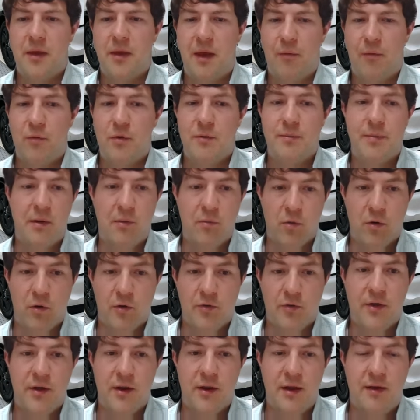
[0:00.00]
it would be
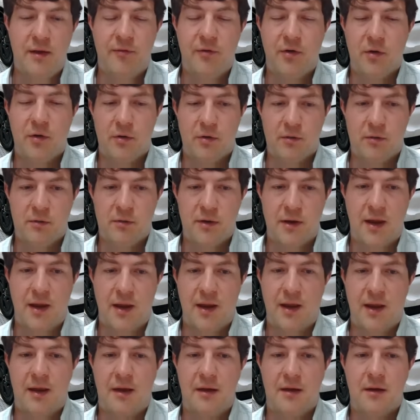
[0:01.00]
worth it if you're
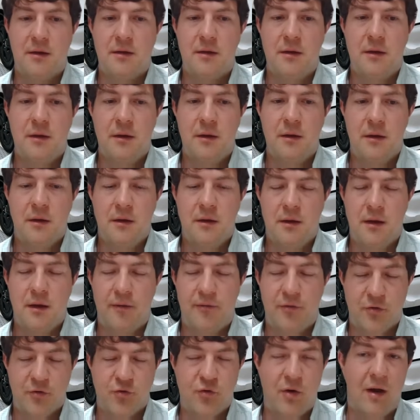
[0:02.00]

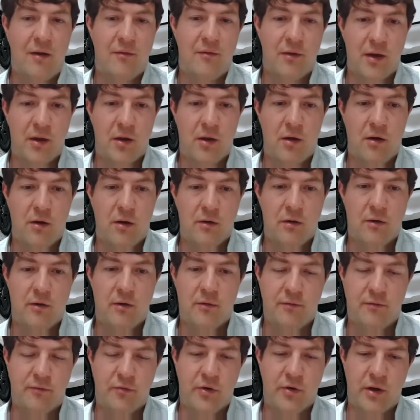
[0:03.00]
traveling
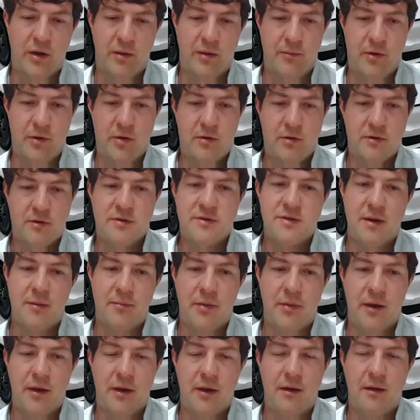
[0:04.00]
longer for a commute or
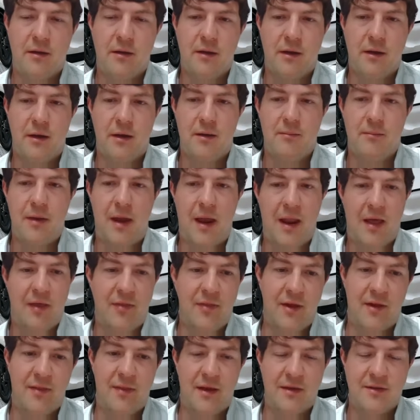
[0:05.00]
something. And I
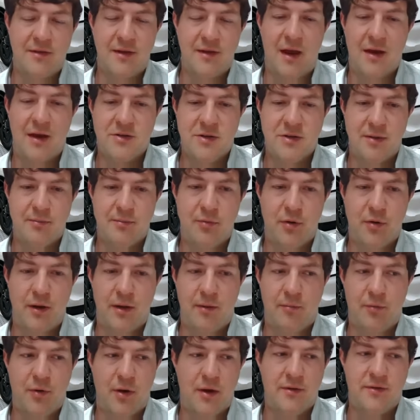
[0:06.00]
think that's actually pretty
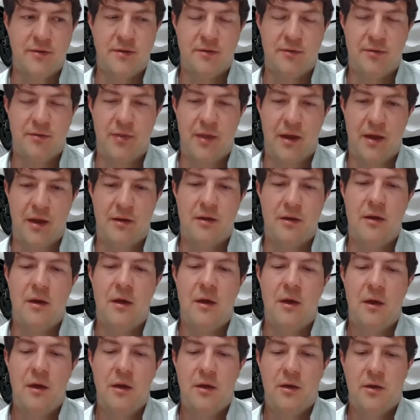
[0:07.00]
impressive that
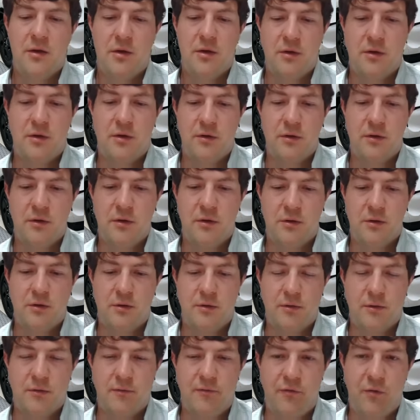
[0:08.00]

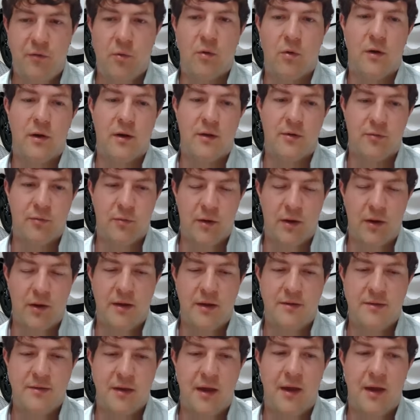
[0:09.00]
Ford is really
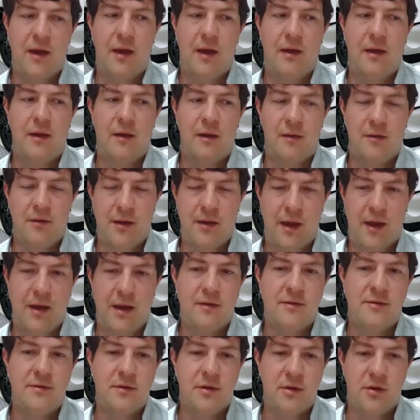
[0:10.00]
saying,
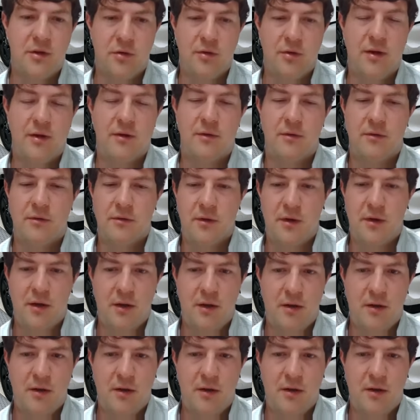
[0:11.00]
yes, you can